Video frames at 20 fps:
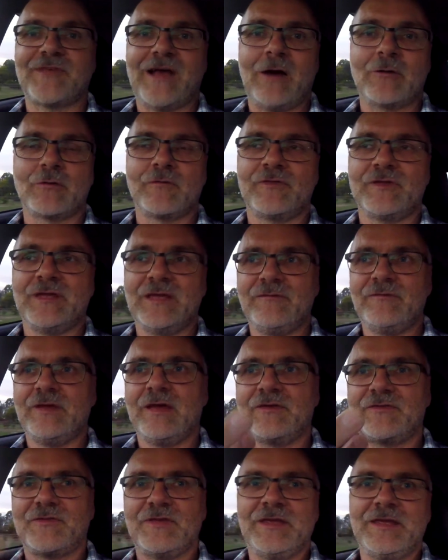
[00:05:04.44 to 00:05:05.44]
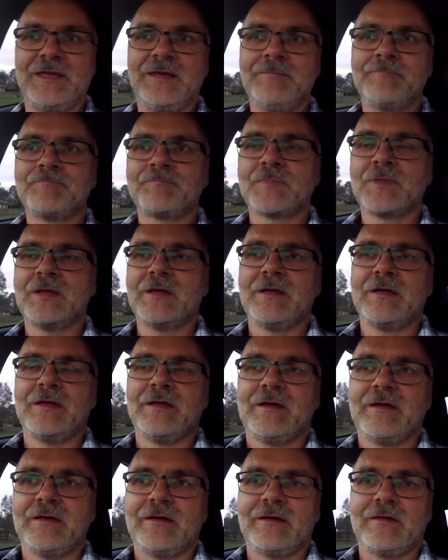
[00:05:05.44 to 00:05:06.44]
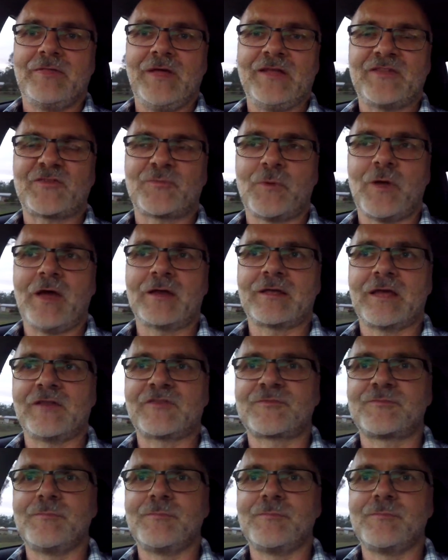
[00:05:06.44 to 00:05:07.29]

out of the EVSE. That's where it gets